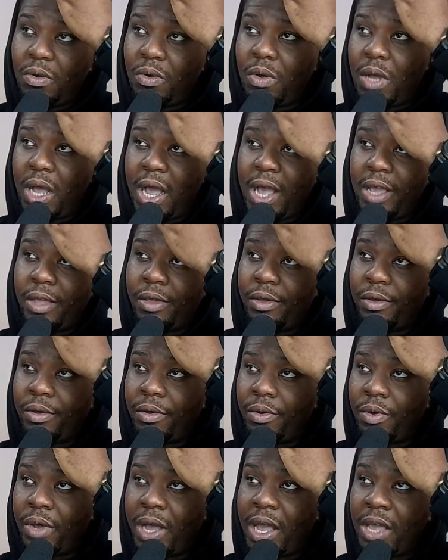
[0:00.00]

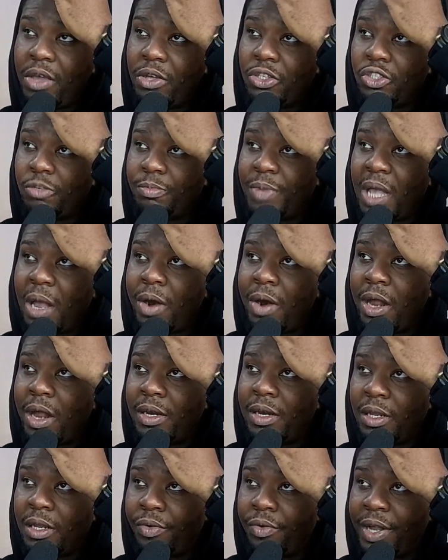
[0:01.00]
Ohio should be
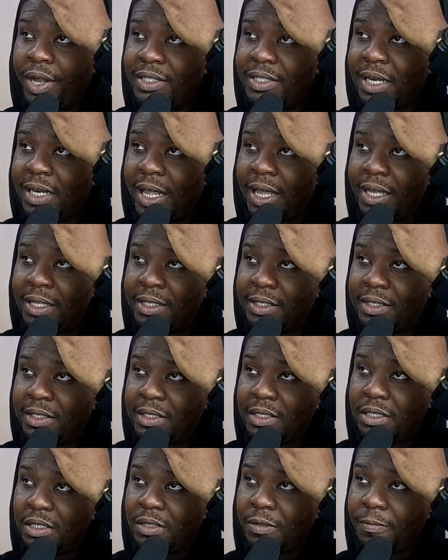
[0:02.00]
around the Great
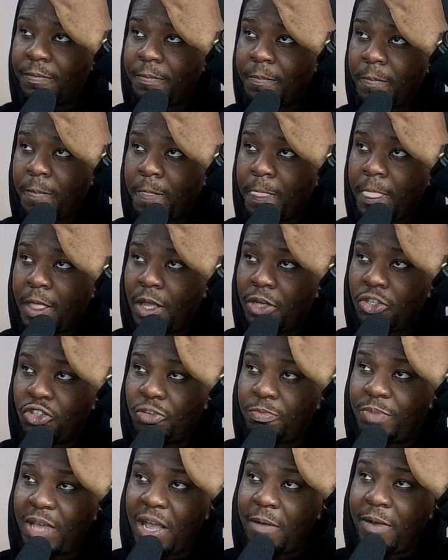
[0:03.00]
Lakes.
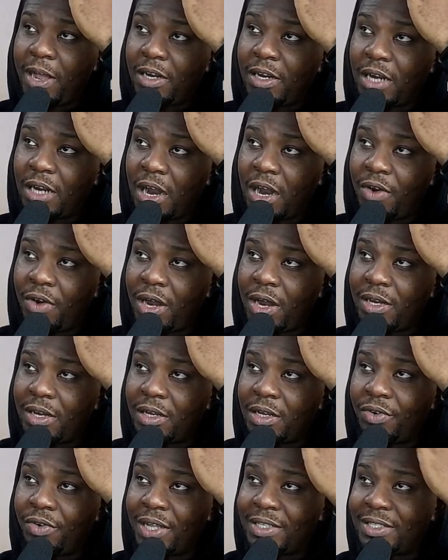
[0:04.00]
Should be around
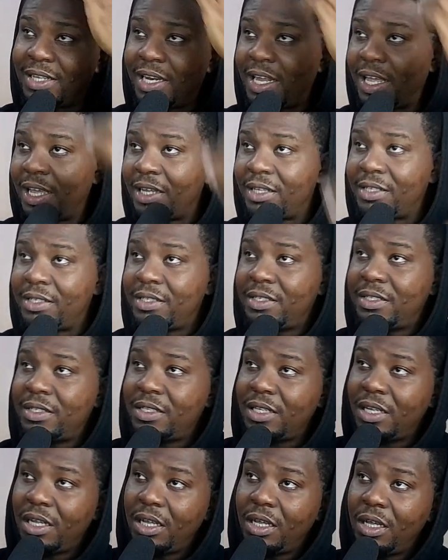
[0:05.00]
the Great
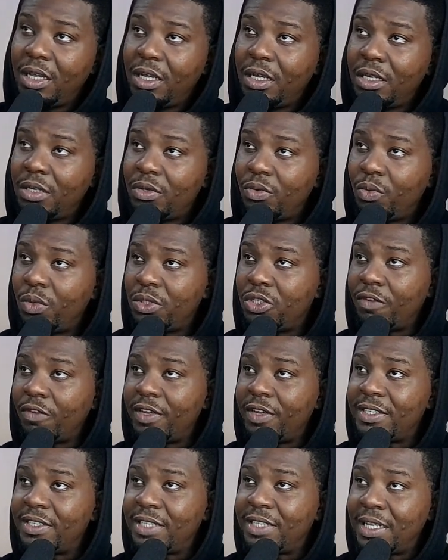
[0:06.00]
Lakes. Which of
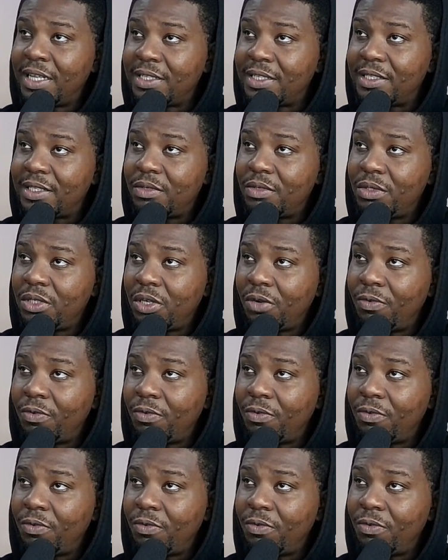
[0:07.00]
these states?